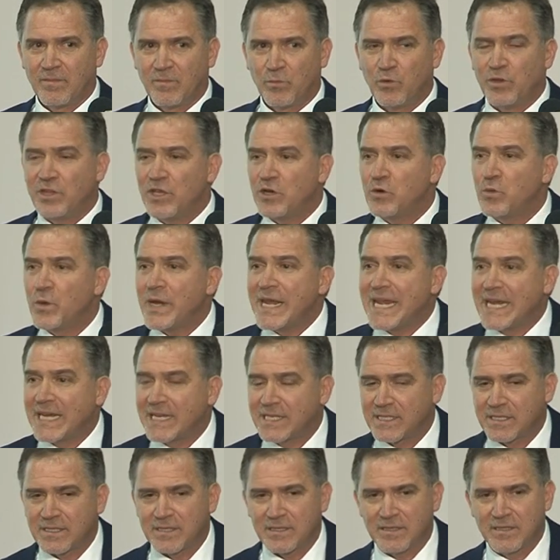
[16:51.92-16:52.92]
Within
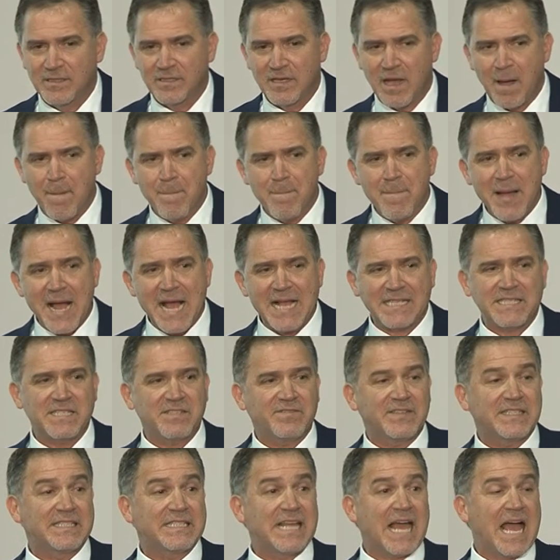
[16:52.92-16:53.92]
weeks, a
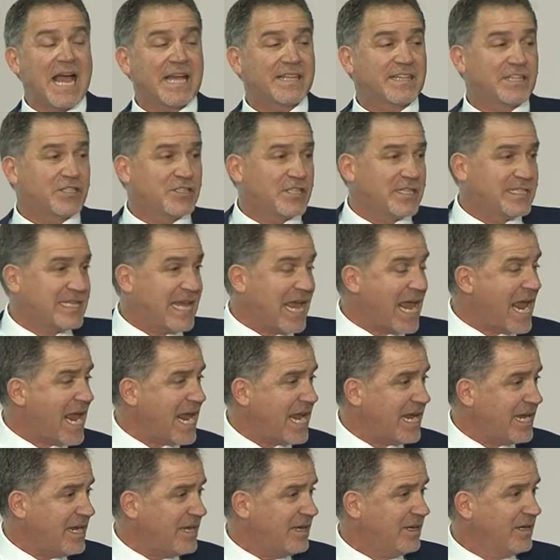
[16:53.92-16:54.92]
massive attack that
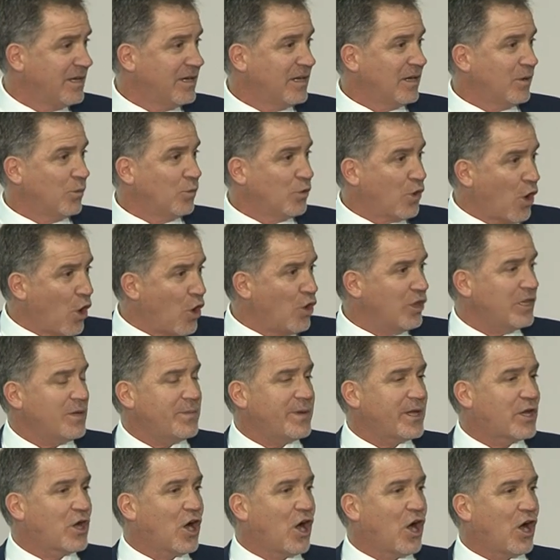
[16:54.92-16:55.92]
today would only
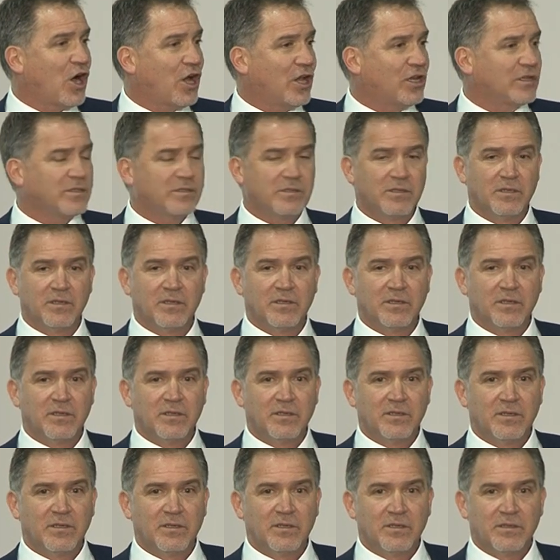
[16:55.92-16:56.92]
be called
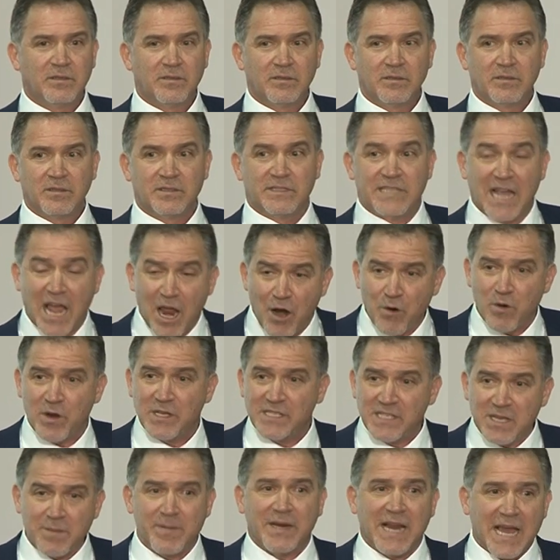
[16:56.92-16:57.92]

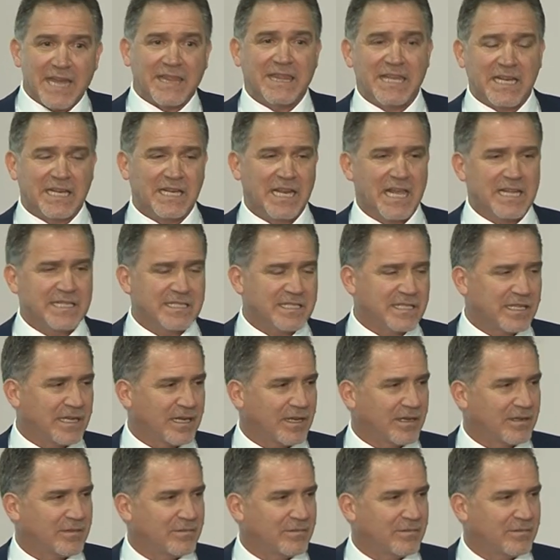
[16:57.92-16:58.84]
terrorism and ethnic cleansing.